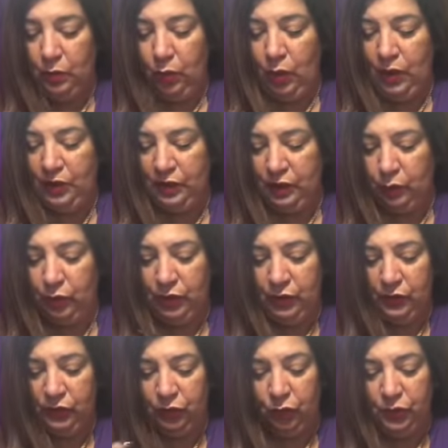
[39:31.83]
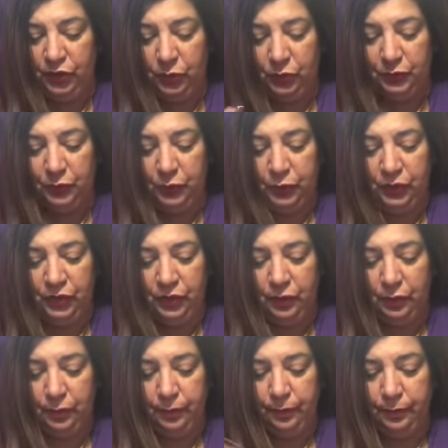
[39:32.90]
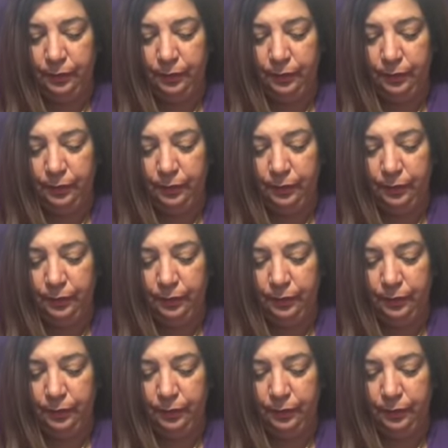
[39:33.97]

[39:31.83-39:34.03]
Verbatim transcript: Why is the Queen of Swords reversed here?